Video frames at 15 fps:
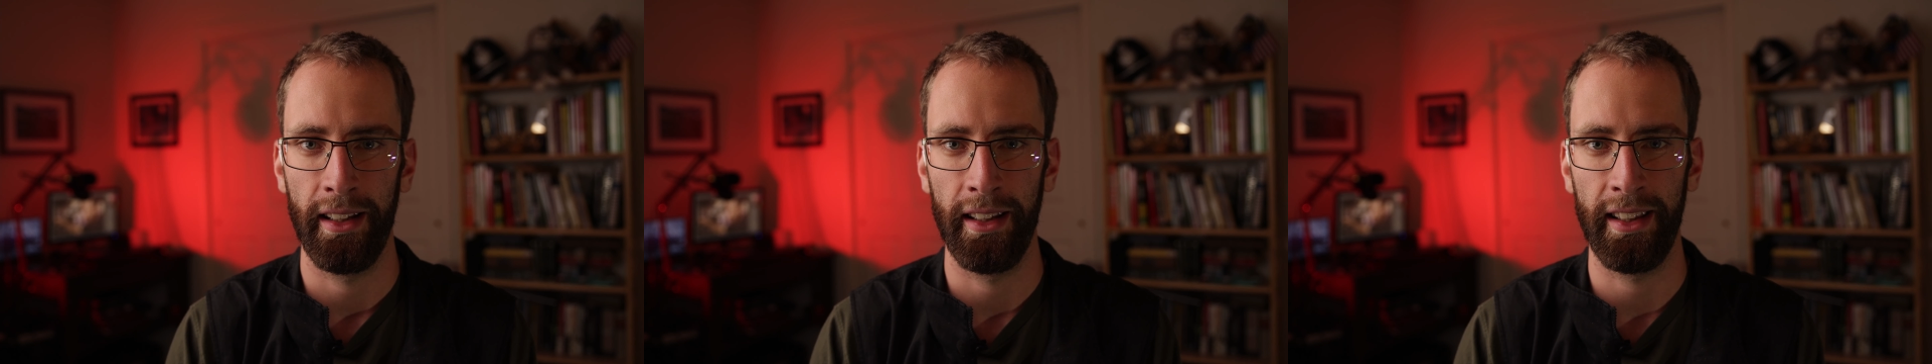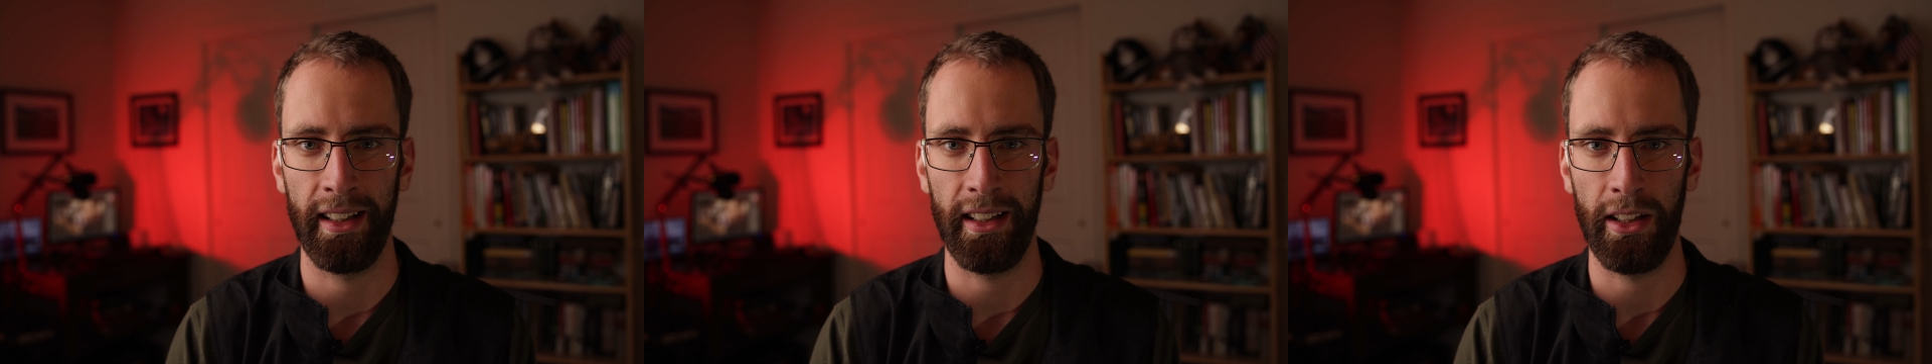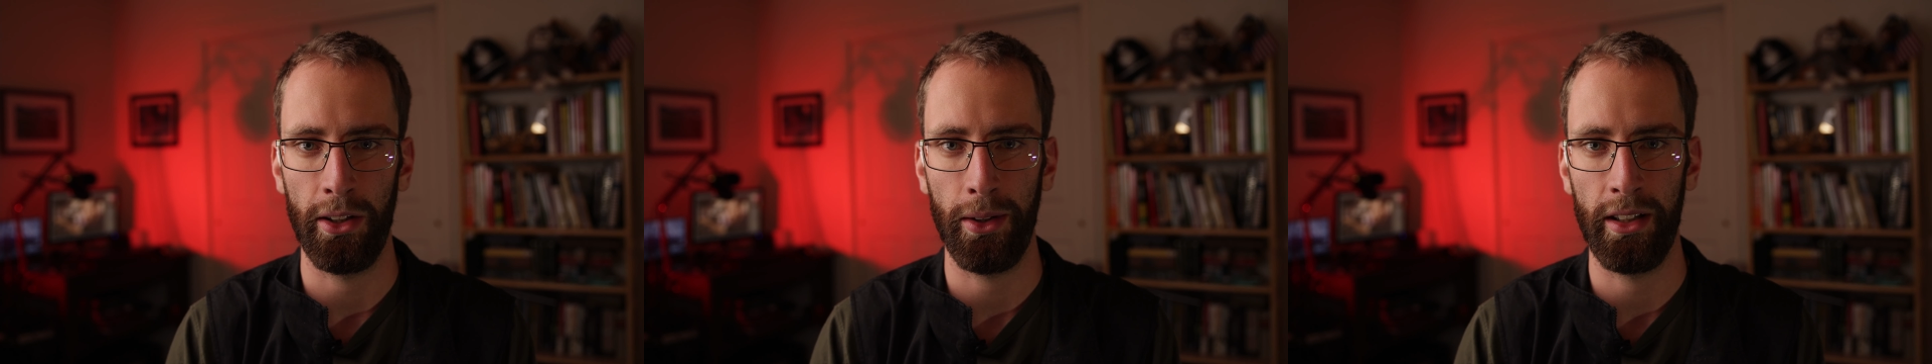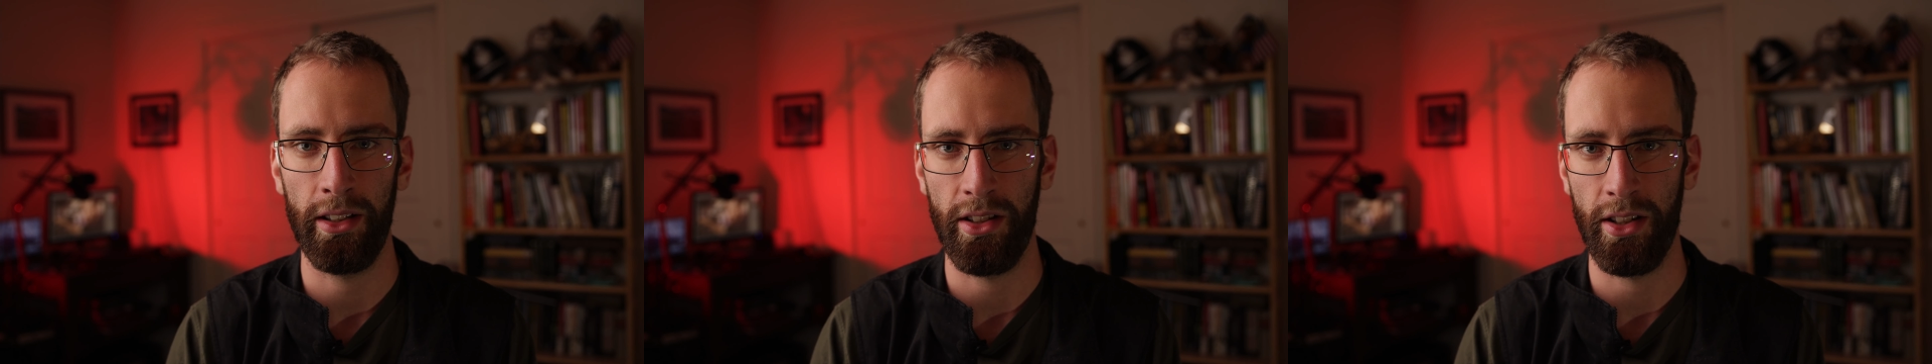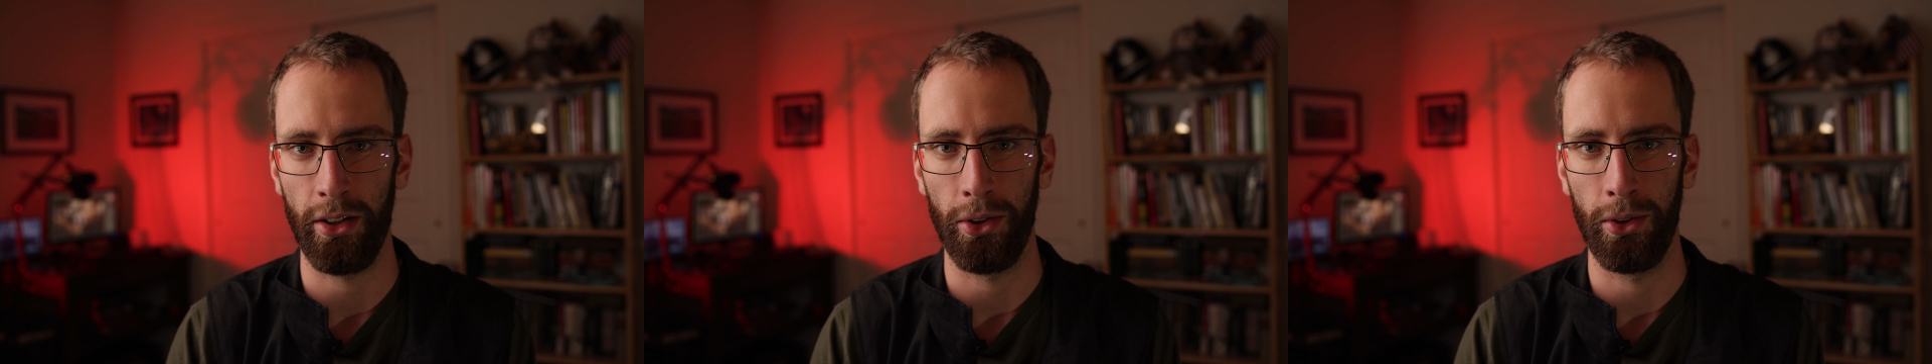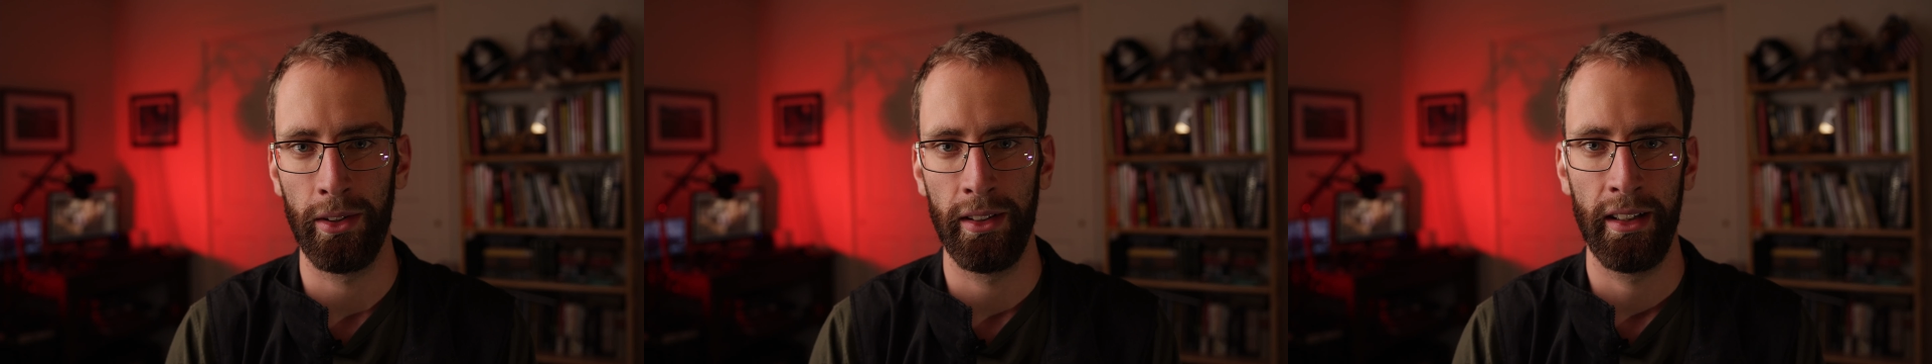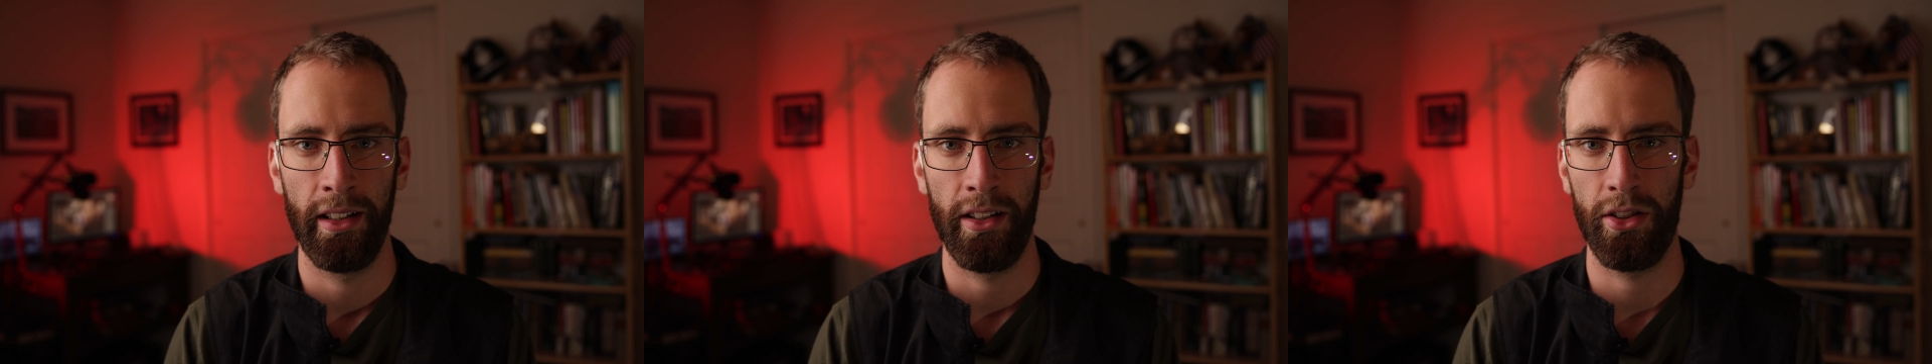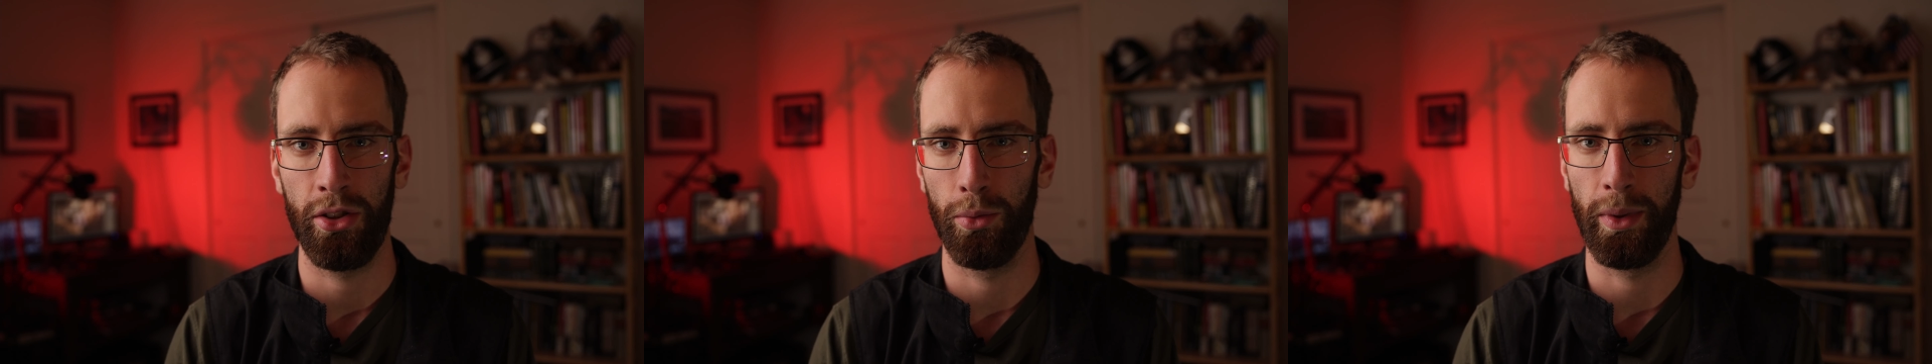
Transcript: that you can do to